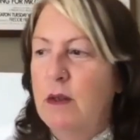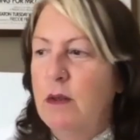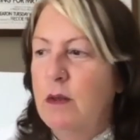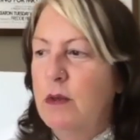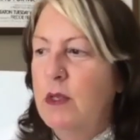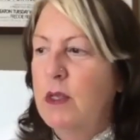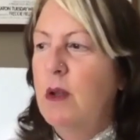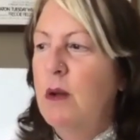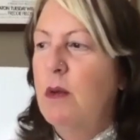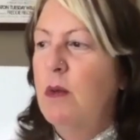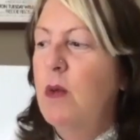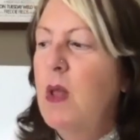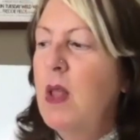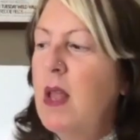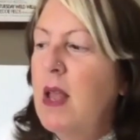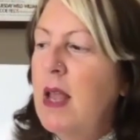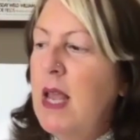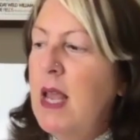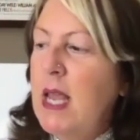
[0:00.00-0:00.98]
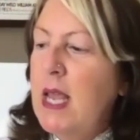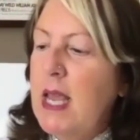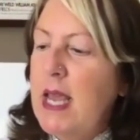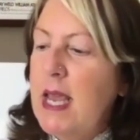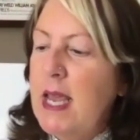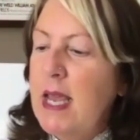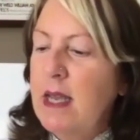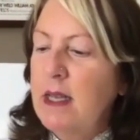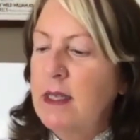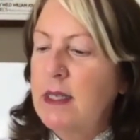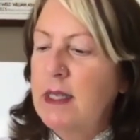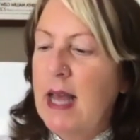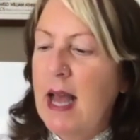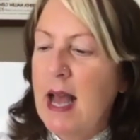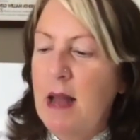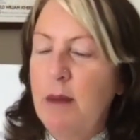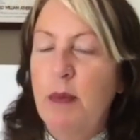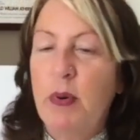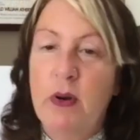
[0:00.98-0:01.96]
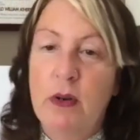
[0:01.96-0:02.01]
So he is that
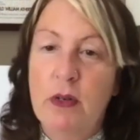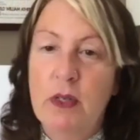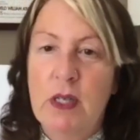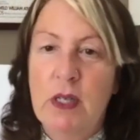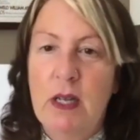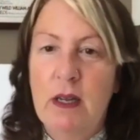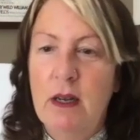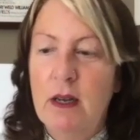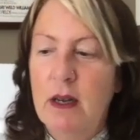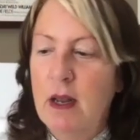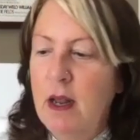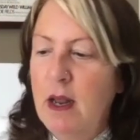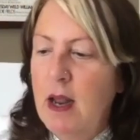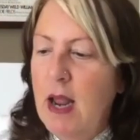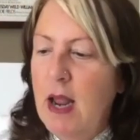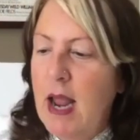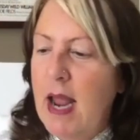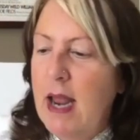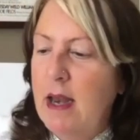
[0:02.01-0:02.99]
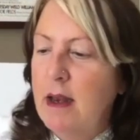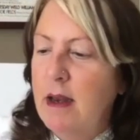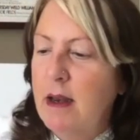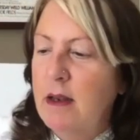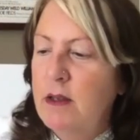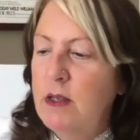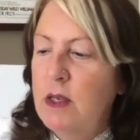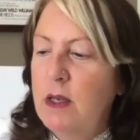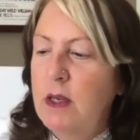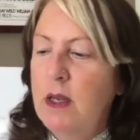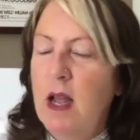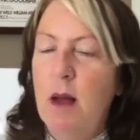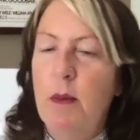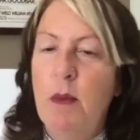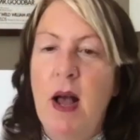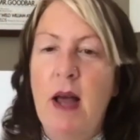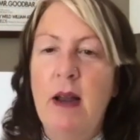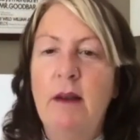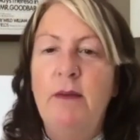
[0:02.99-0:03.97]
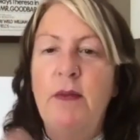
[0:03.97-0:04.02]
person. And to come
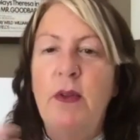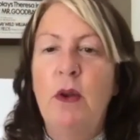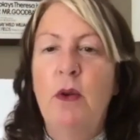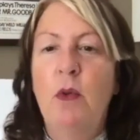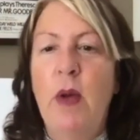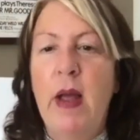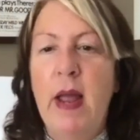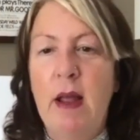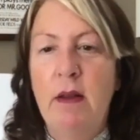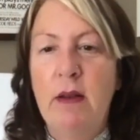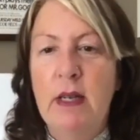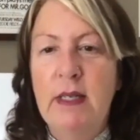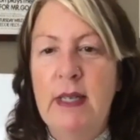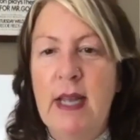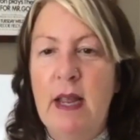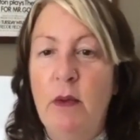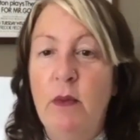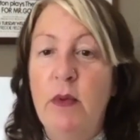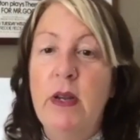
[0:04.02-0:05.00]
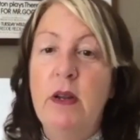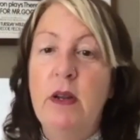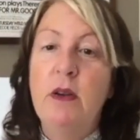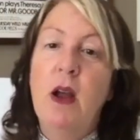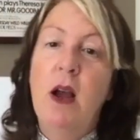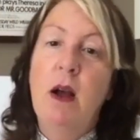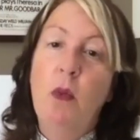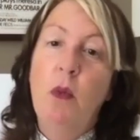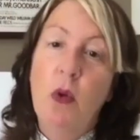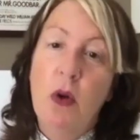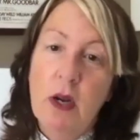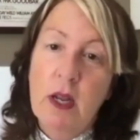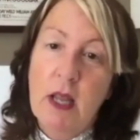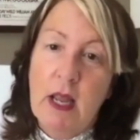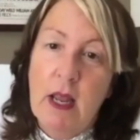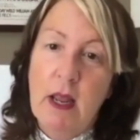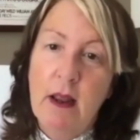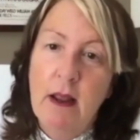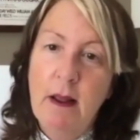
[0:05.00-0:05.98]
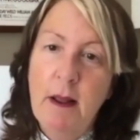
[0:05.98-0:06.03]
out of your way on a day when you're not
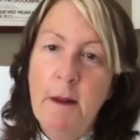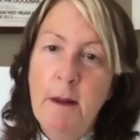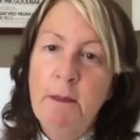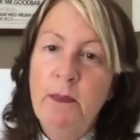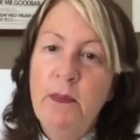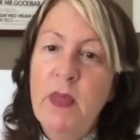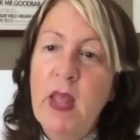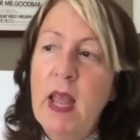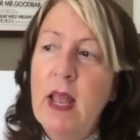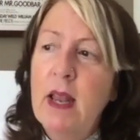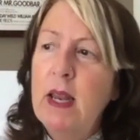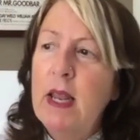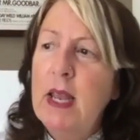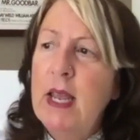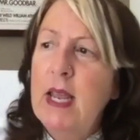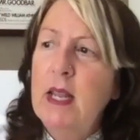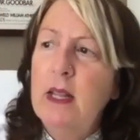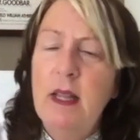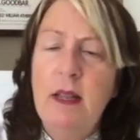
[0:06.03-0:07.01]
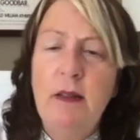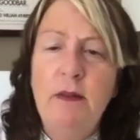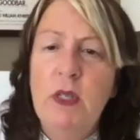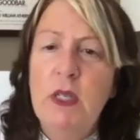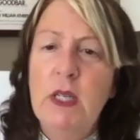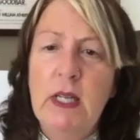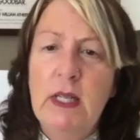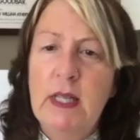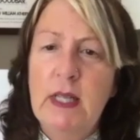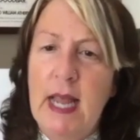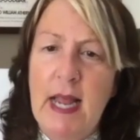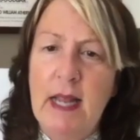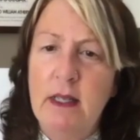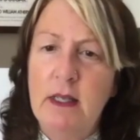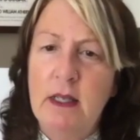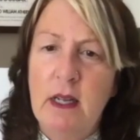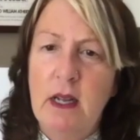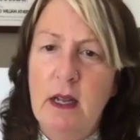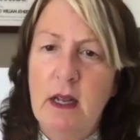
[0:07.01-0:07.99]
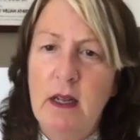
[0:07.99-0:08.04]
working. And he lives in
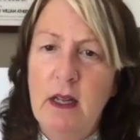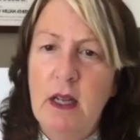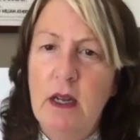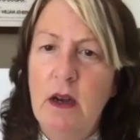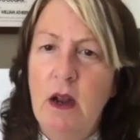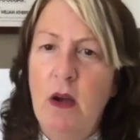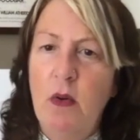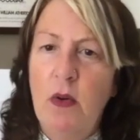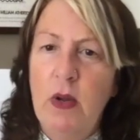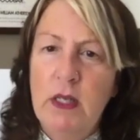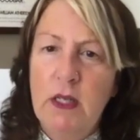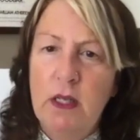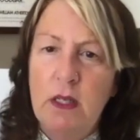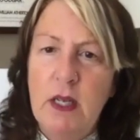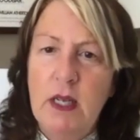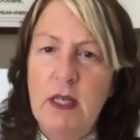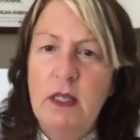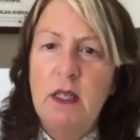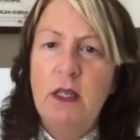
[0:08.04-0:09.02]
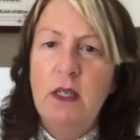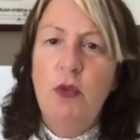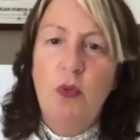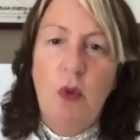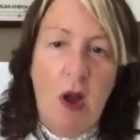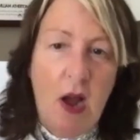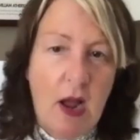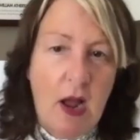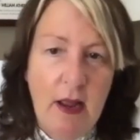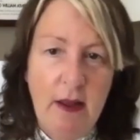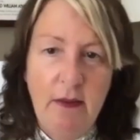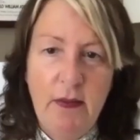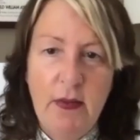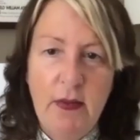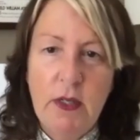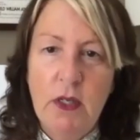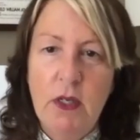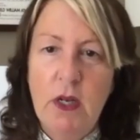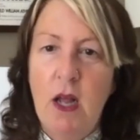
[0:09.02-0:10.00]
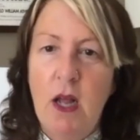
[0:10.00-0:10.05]
Atlanta, you know, it's a drive. It's
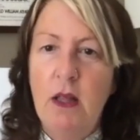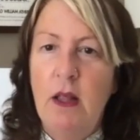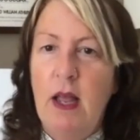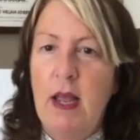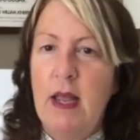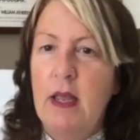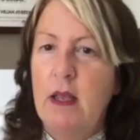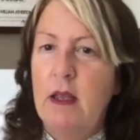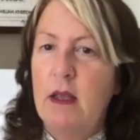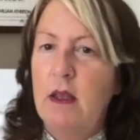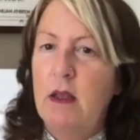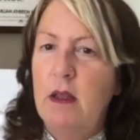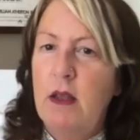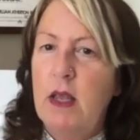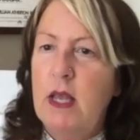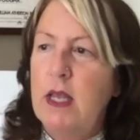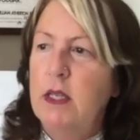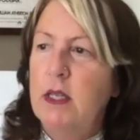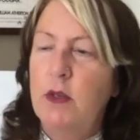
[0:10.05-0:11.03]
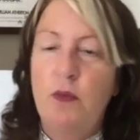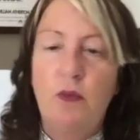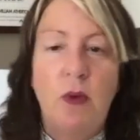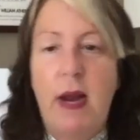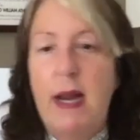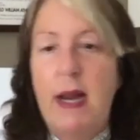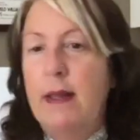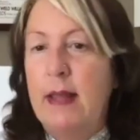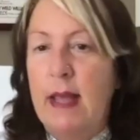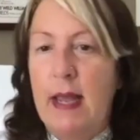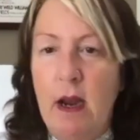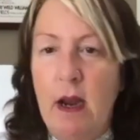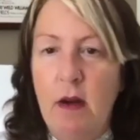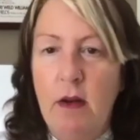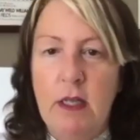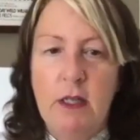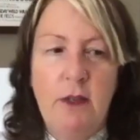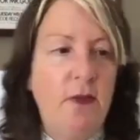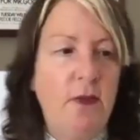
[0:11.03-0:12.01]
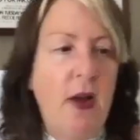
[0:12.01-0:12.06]
not like he's right there and
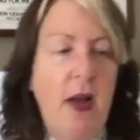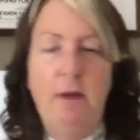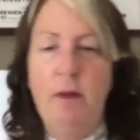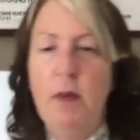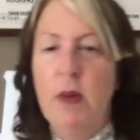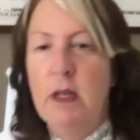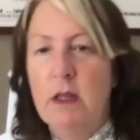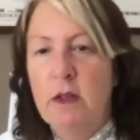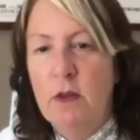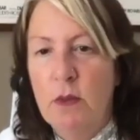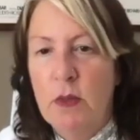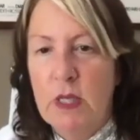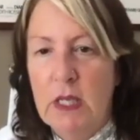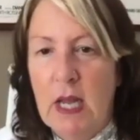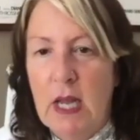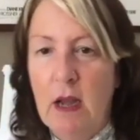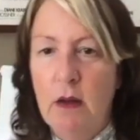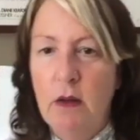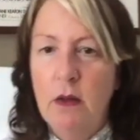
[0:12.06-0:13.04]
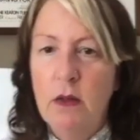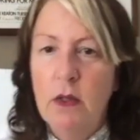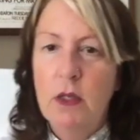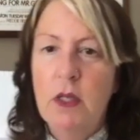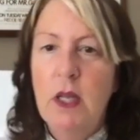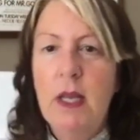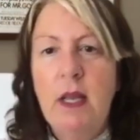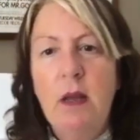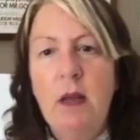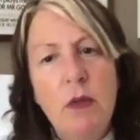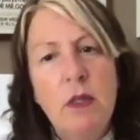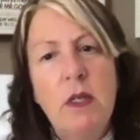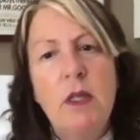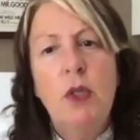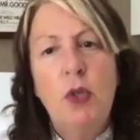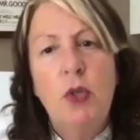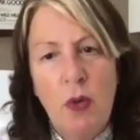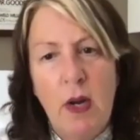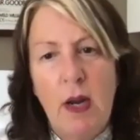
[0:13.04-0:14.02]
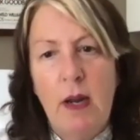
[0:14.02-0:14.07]
it's 5 minutes from his house. Like, it was a
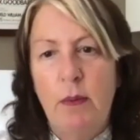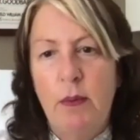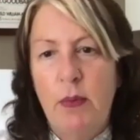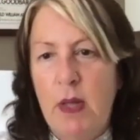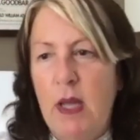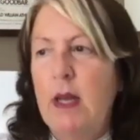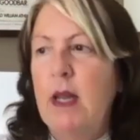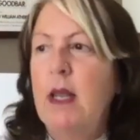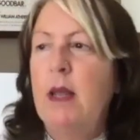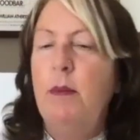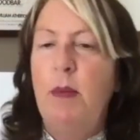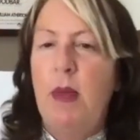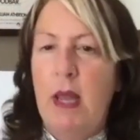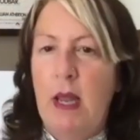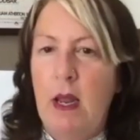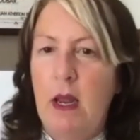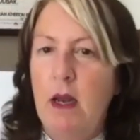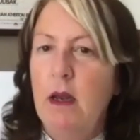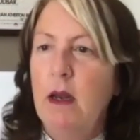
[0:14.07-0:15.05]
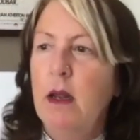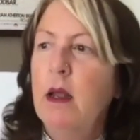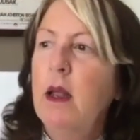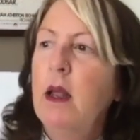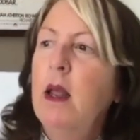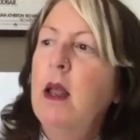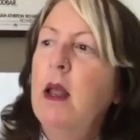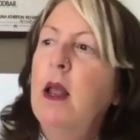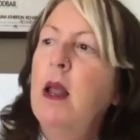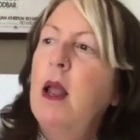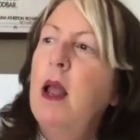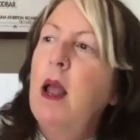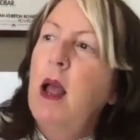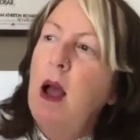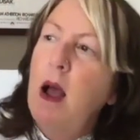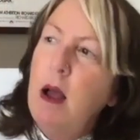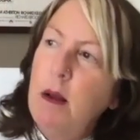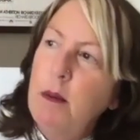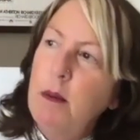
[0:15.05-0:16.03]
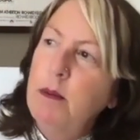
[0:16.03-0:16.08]
trip that he made,
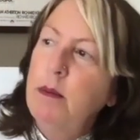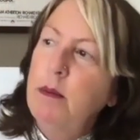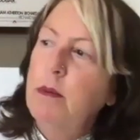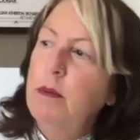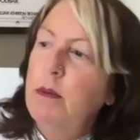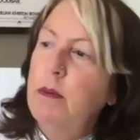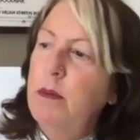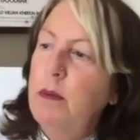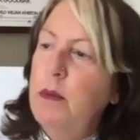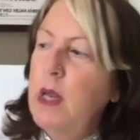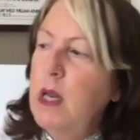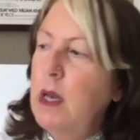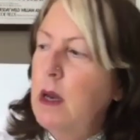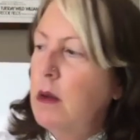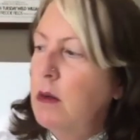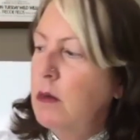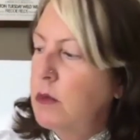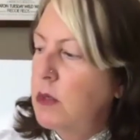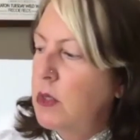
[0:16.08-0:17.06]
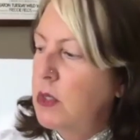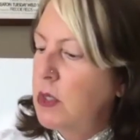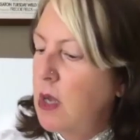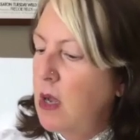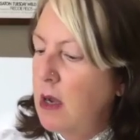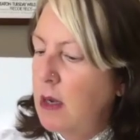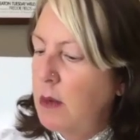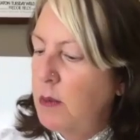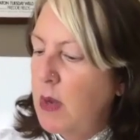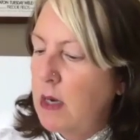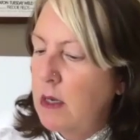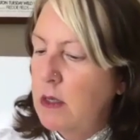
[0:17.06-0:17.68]
you know, to talk about it.